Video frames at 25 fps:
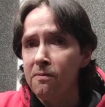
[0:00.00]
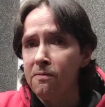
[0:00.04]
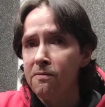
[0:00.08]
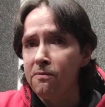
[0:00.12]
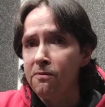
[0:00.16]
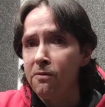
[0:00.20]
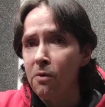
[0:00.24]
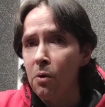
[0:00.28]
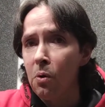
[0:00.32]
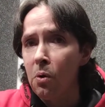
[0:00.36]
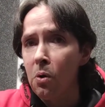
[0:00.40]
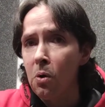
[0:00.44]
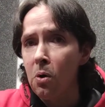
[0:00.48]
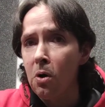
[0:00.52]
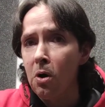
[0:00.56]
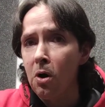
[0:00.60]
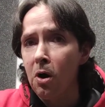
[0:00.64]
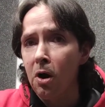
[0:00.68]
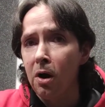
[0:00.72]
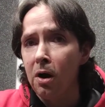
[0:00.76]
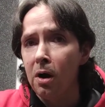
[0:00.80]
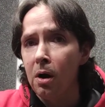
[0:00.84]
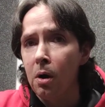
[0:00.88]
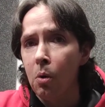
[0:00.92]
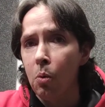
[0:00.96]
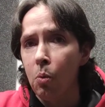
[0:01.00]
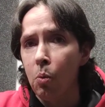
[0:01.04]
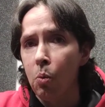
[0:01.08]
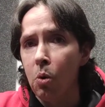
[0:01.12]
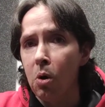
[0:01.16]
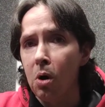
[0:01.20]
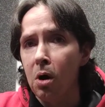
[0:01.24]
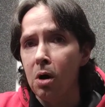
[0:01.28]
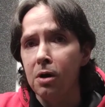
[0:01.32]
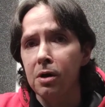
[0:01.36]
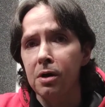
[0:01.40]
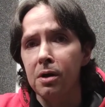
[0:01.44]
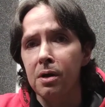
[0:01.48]
4,
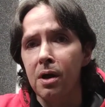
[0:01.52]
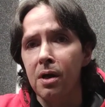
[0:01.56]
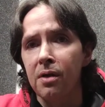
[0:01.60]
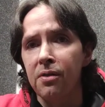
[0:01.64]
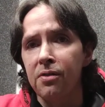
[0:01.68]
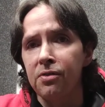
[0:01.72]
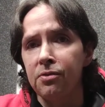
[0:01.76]
1,